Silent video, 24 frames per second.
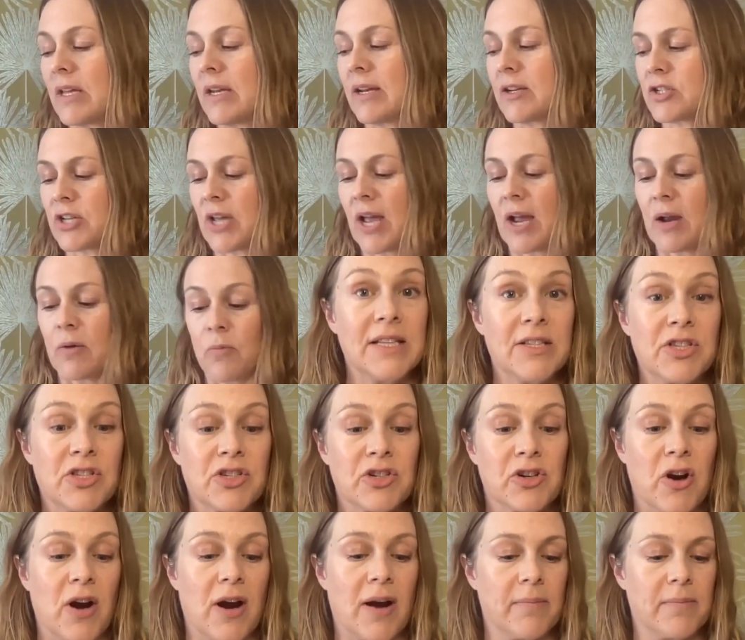Actually,
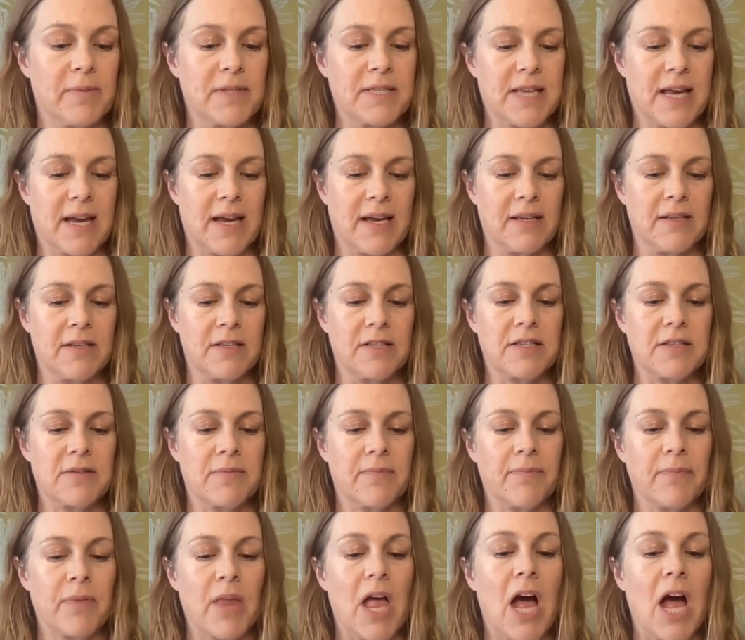Instagram says,